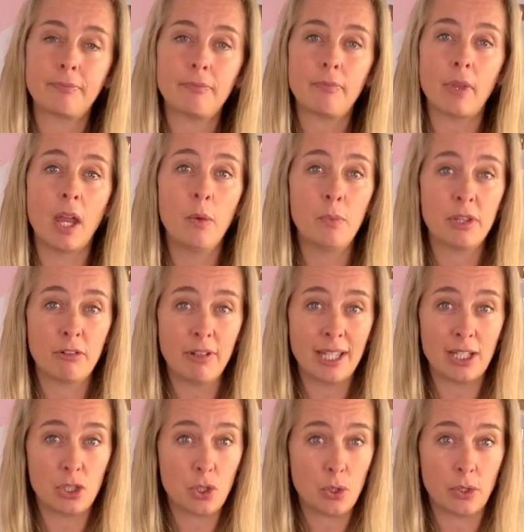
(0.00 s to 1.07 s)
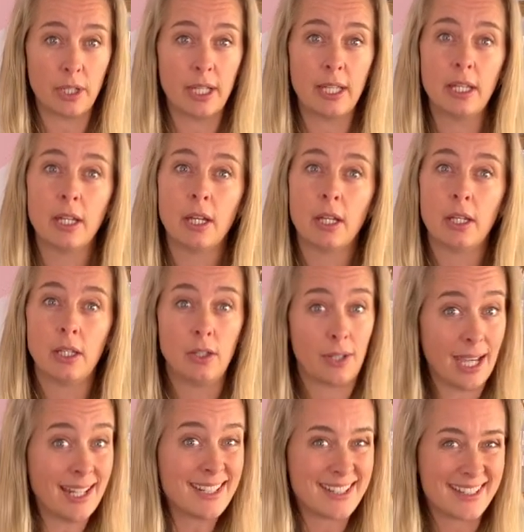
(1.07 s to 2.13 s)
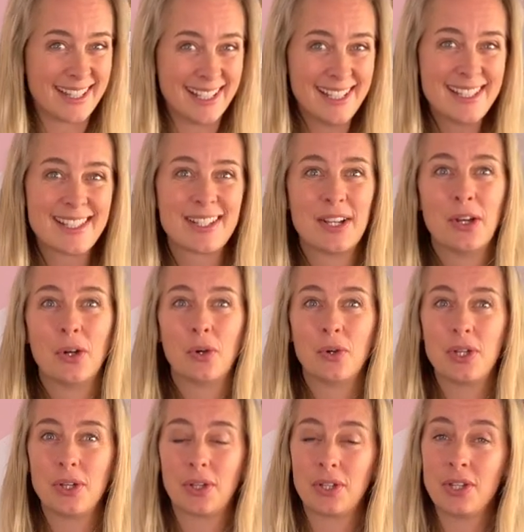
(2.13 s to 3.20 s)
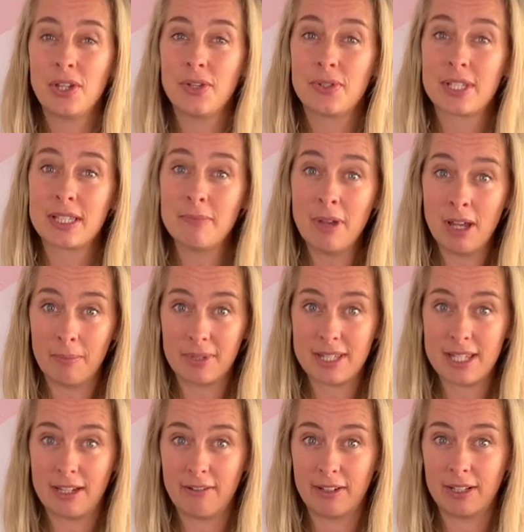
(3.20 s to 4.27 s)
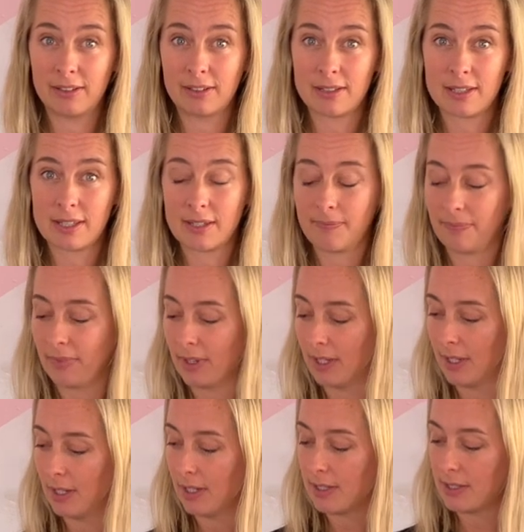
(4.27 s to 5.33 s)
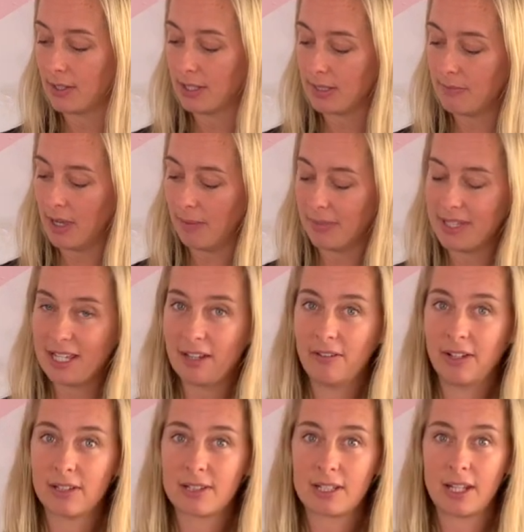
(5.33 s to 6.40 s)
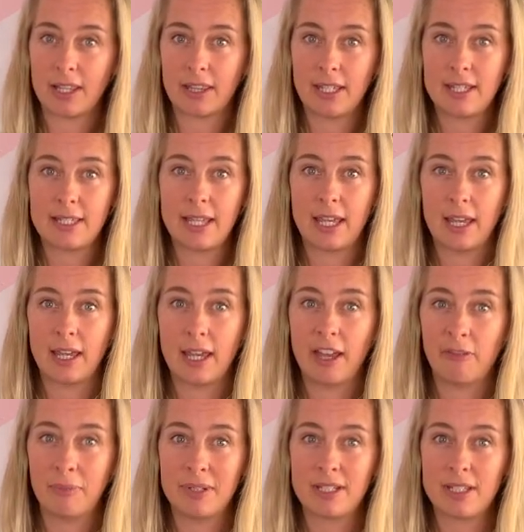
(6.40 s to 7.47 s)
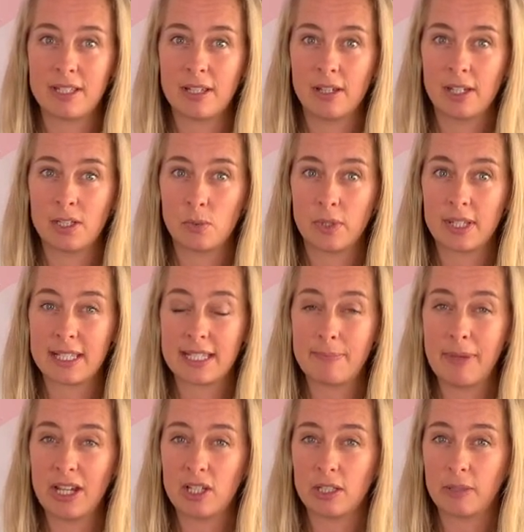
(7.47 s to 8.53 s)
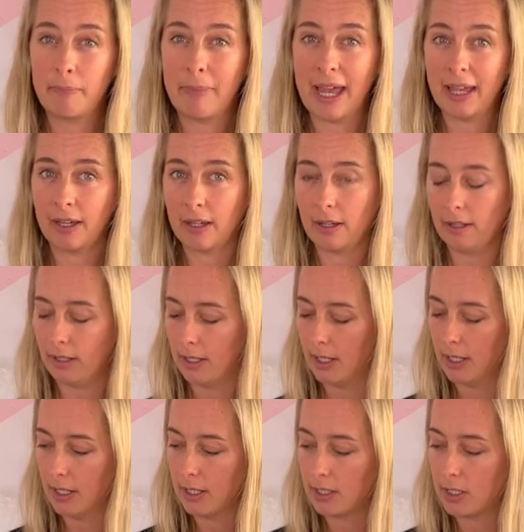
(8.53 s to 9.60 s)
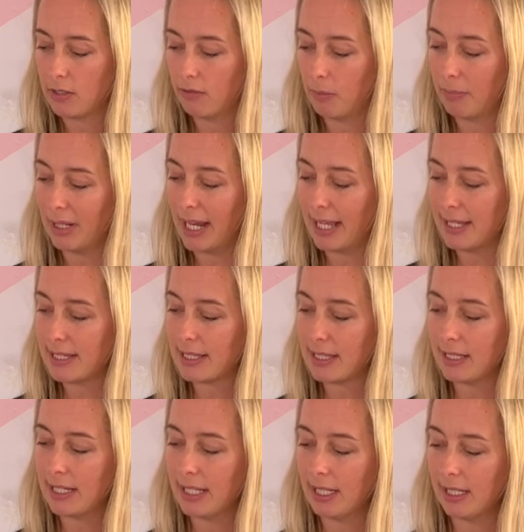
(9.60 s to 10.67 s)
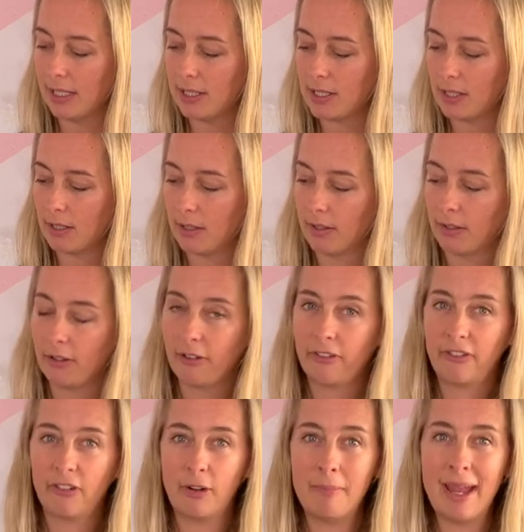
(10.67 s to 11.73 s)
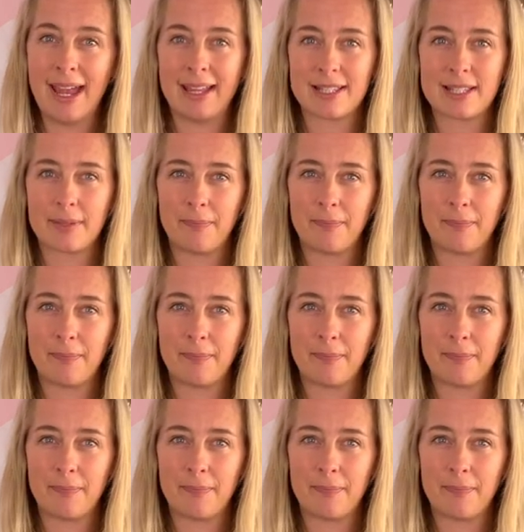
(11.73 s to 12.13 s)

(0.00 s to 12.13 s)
And with Cricut Joy, you can do this, or you can use smart materials. So smart materials like these here have been designed with a special backer to replace the need for a mat.